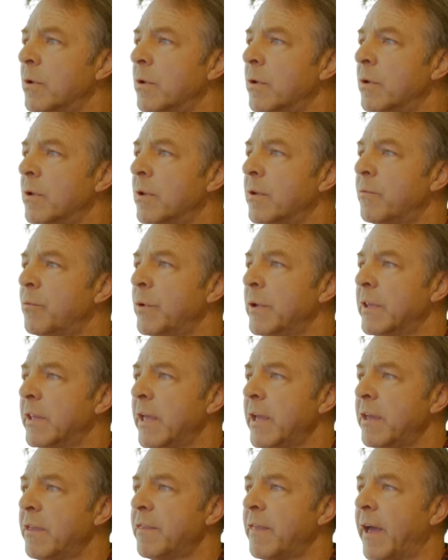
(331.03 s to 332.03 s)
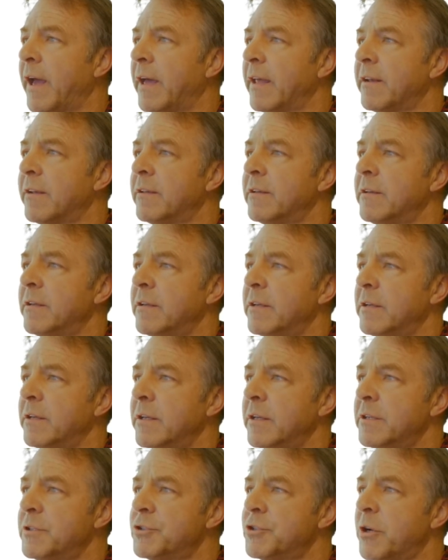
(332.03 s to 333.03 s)
if we link that,
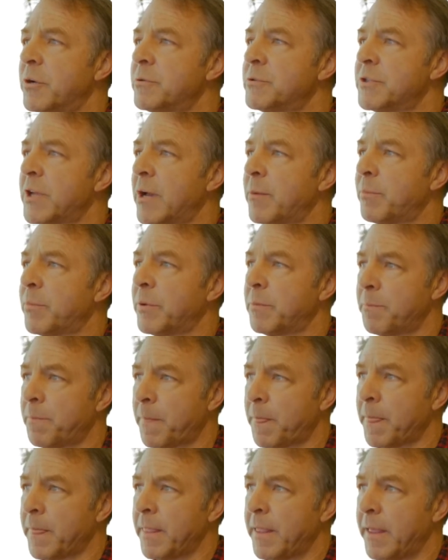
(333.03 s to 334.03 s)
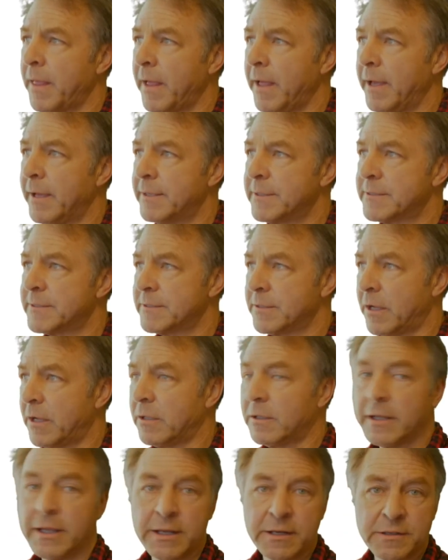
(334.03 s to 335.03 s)
it shows up as a
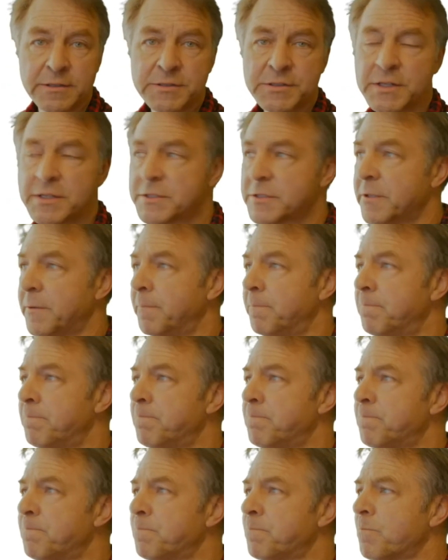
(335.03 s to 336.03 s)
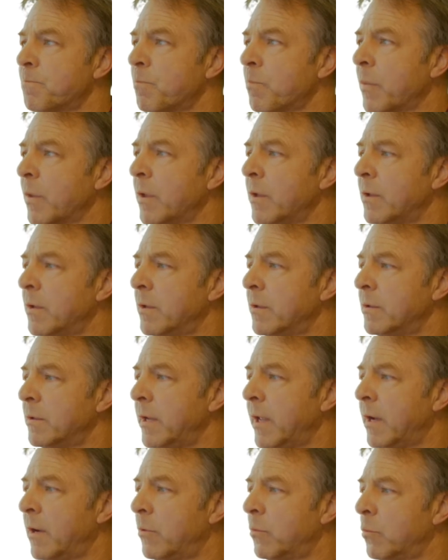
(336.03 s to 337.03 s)
linked system.
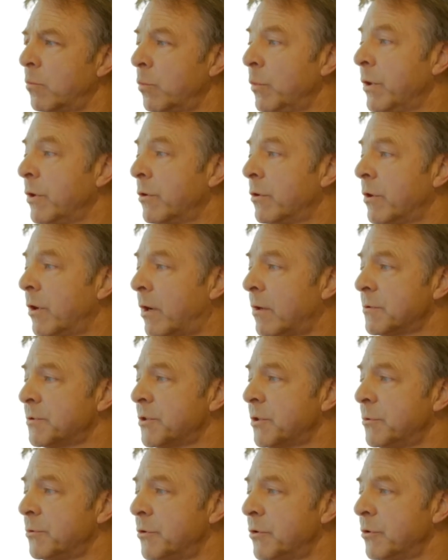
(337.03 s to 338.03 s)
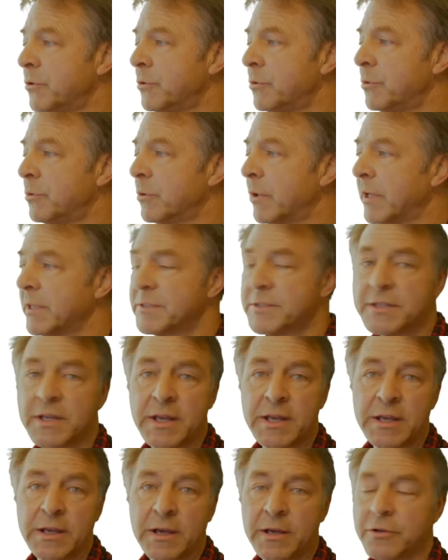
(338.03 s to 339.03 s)
Now, we could also do, let's
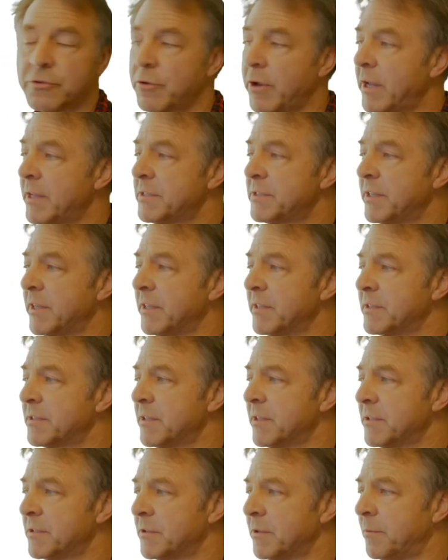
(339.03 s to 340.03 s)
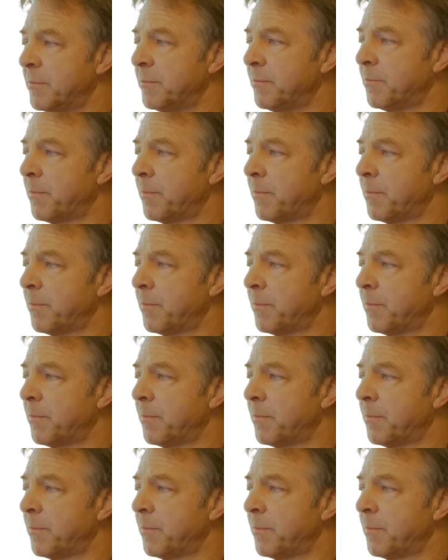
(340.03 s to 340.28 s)
say, a transient system.